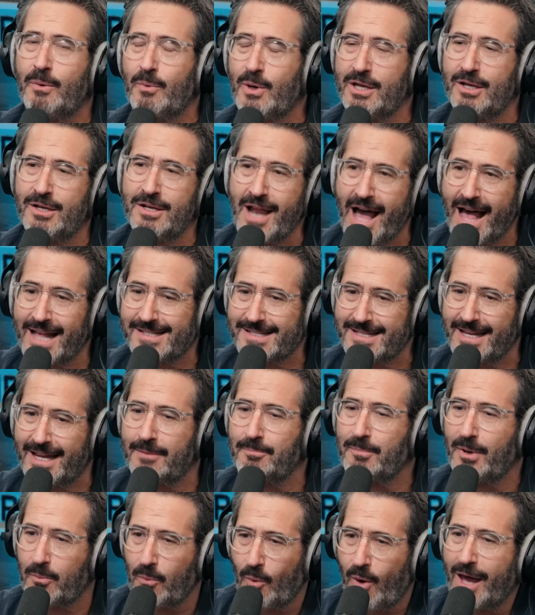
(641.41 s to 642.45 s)
me what you're not
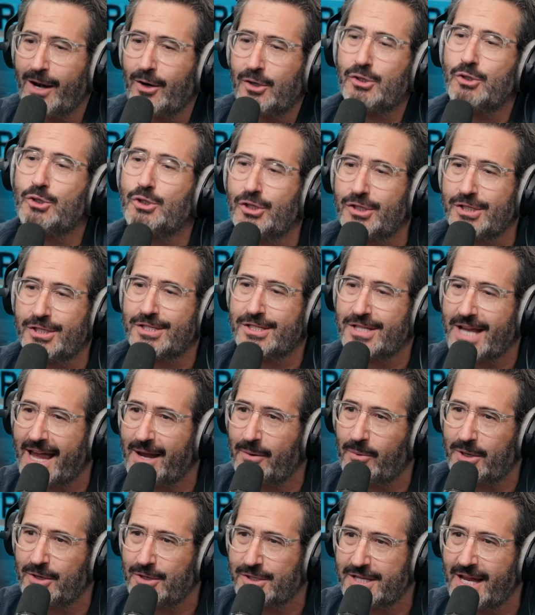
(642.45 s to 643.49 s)
saying, but why don't you just say
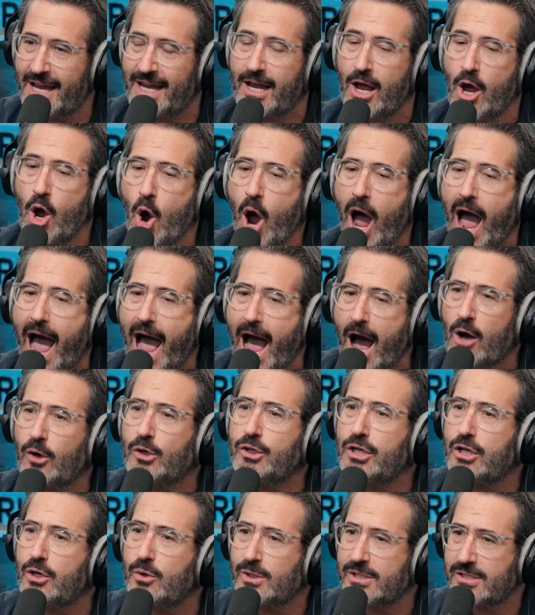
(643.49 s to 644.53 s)
what you're saying? How
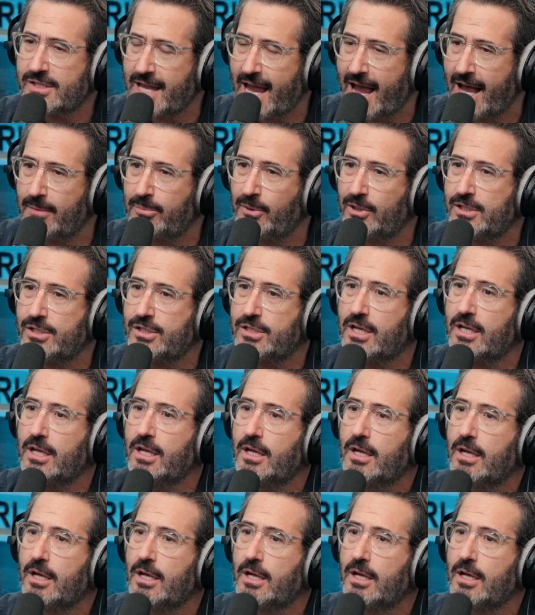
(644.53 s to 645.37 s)
do you establish? you got to calm